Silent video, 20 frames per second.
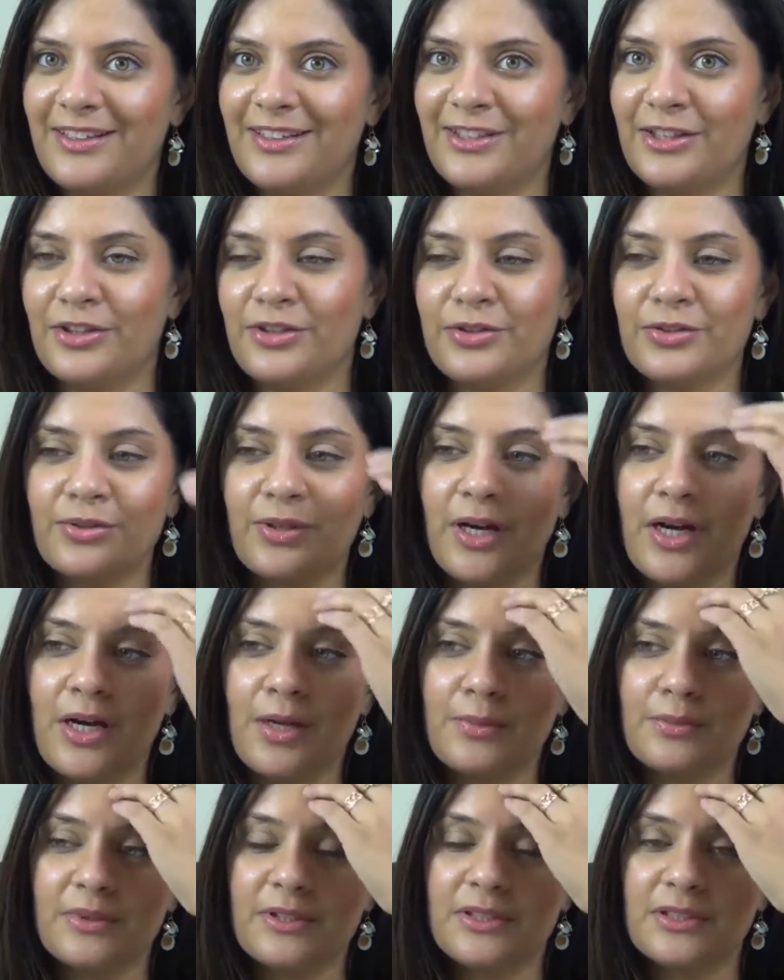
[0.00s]

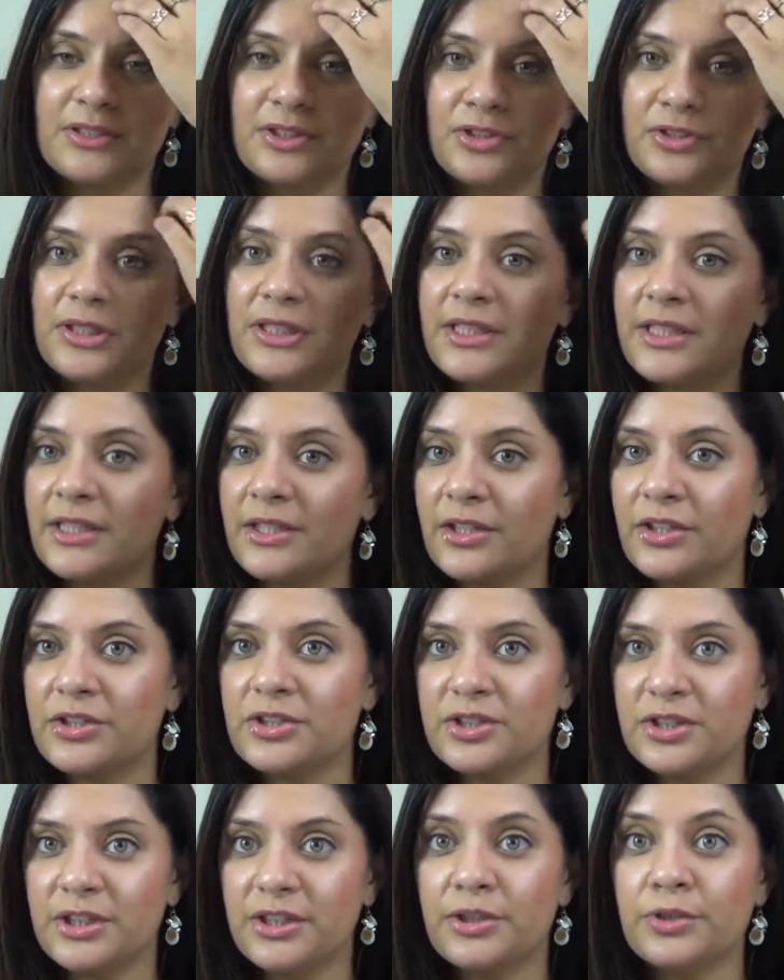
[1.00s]
Shruti
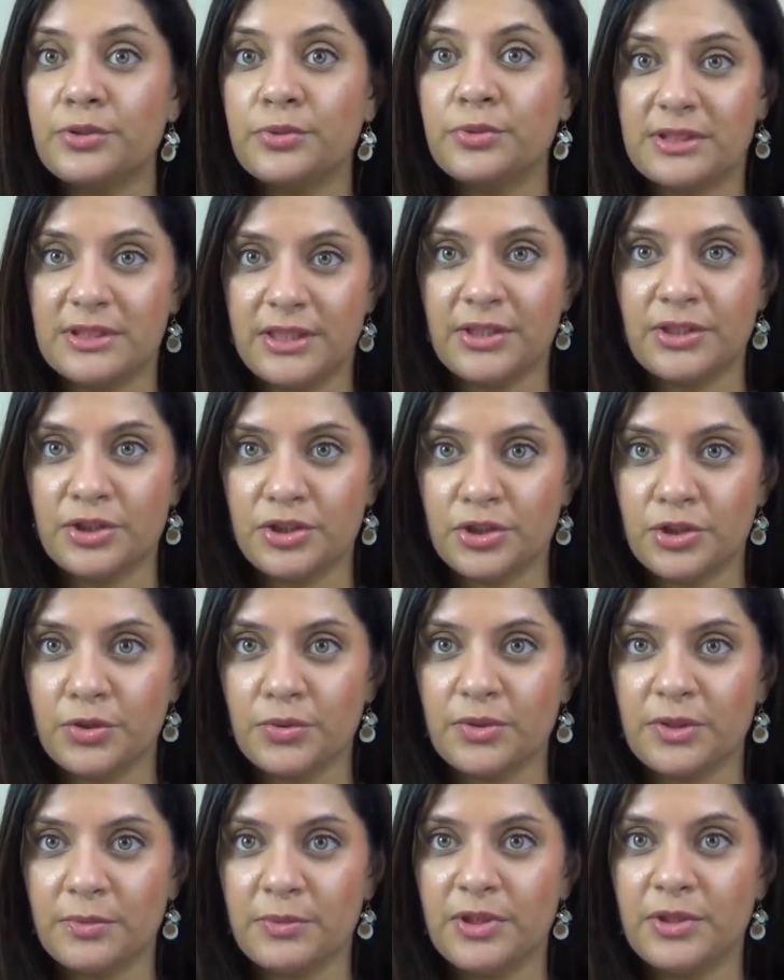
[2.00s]
Kinnarsin, who was in the
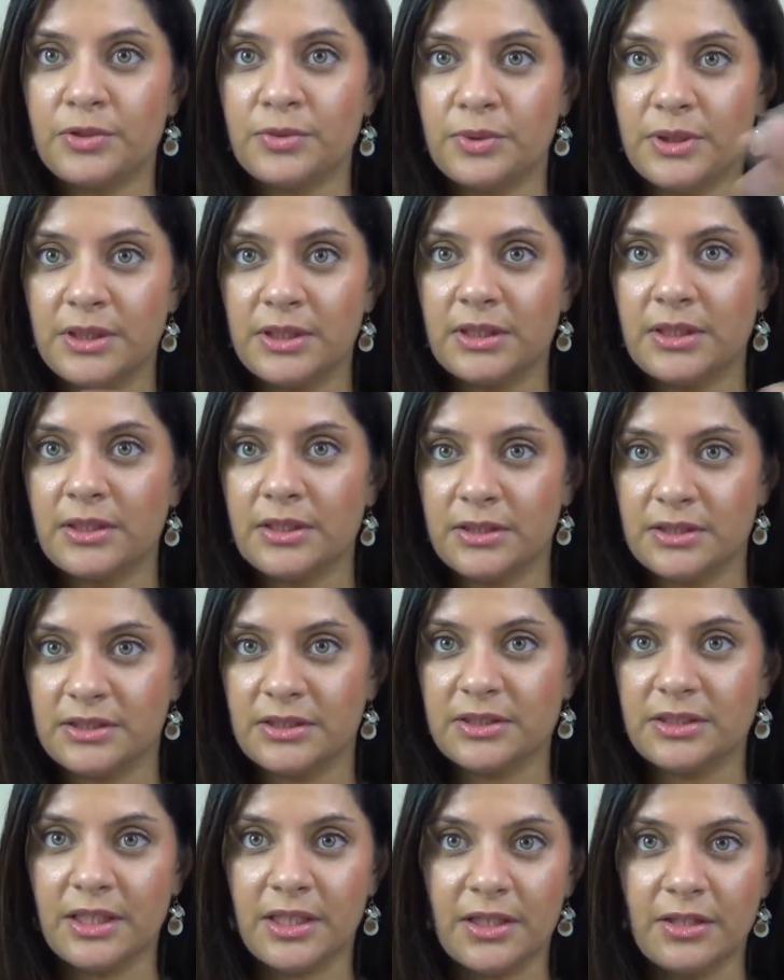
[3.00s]
show with me doing the
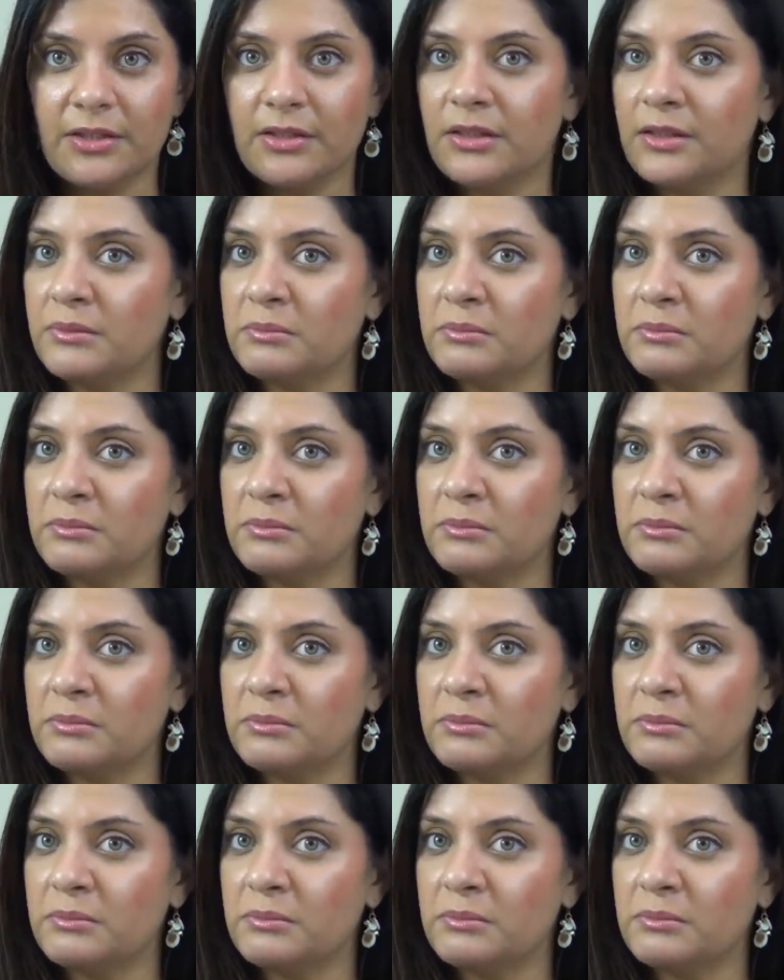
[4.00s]
sitar.